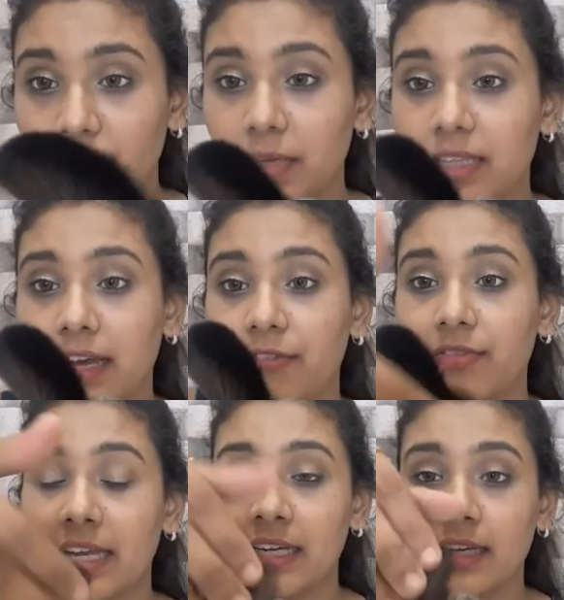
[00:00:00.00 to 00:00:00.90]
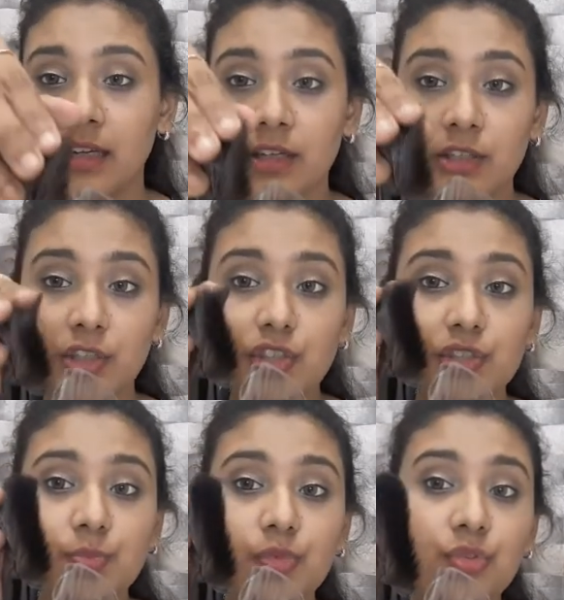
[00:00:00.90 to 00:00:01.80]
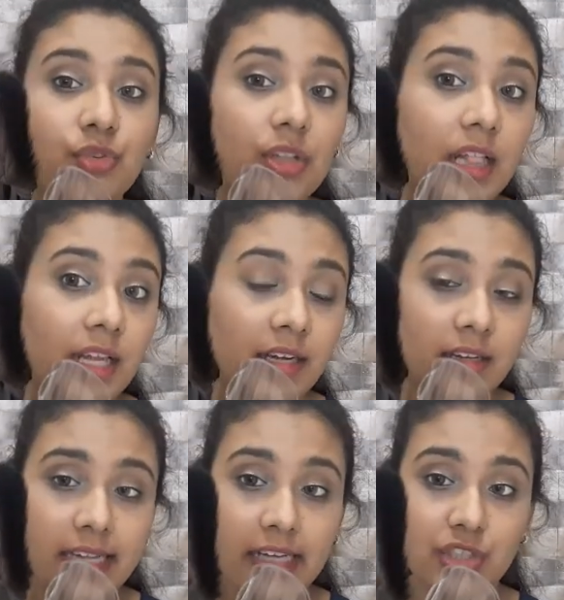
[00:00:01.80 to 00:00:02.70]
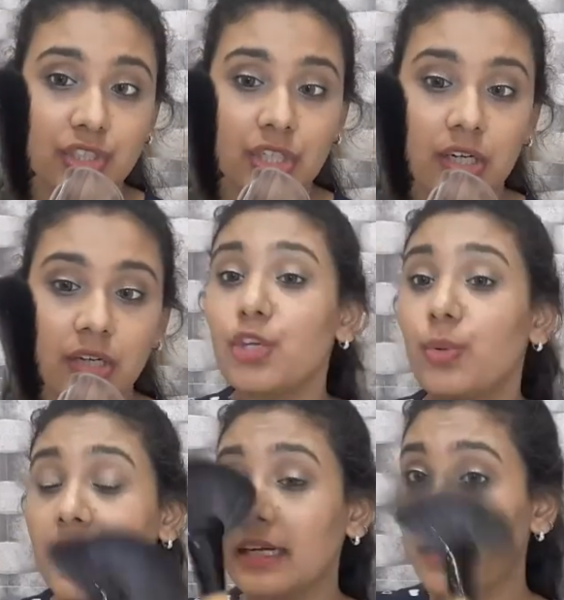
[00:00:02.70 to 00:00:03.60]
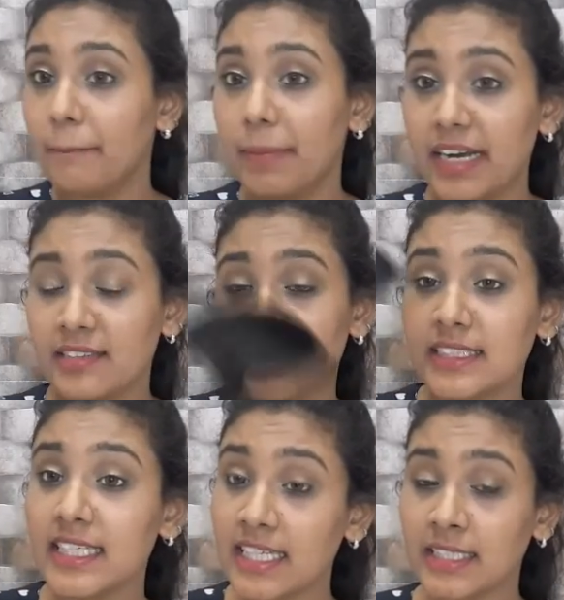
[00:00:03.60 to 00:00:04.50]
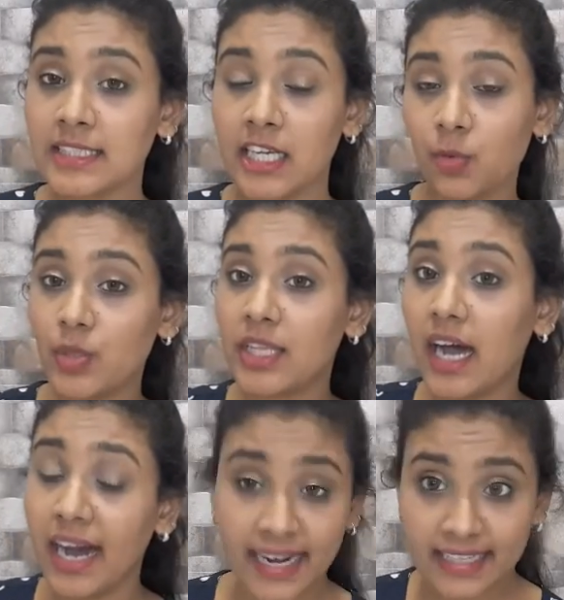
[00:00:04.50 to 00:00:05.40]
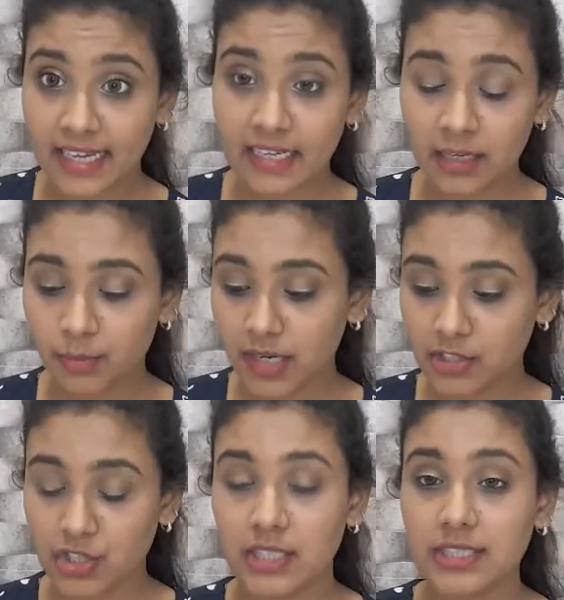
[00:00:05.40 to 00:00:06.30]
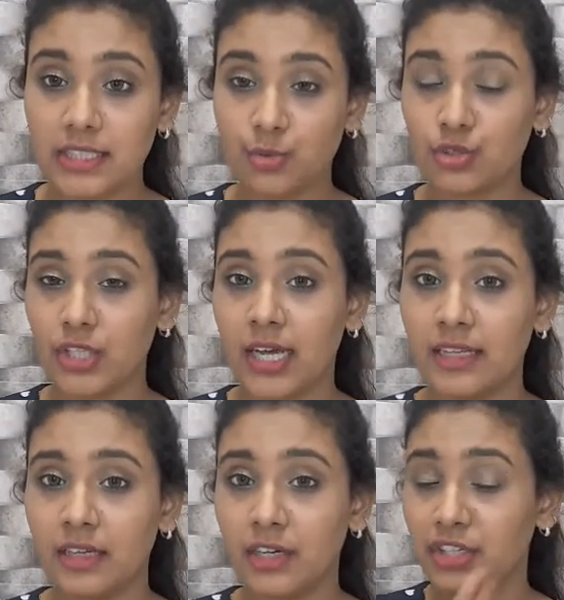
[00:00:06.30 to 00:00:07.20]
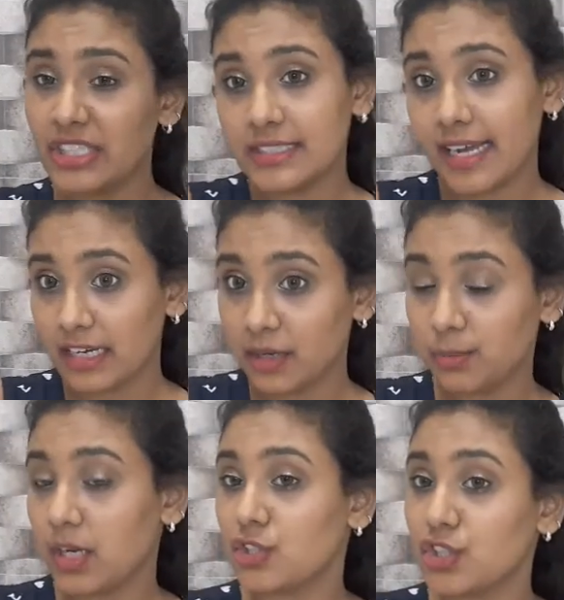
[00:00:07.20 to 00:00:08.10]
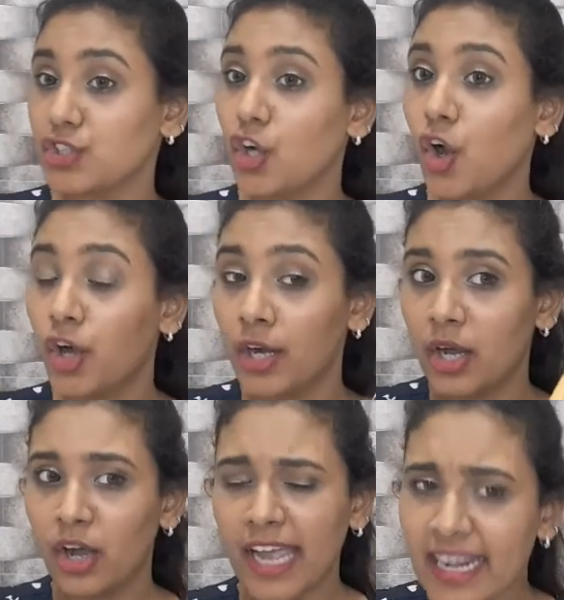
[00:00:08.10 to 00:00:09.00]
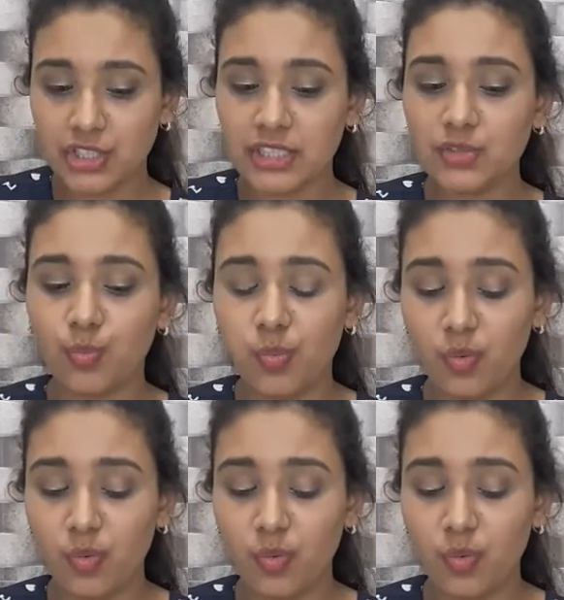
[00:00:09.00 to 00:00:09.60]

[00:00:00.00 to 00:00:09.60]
but they are very smoothly in texture. You can compare this easily with the high technique brushes. Those are the real technique brushes or edges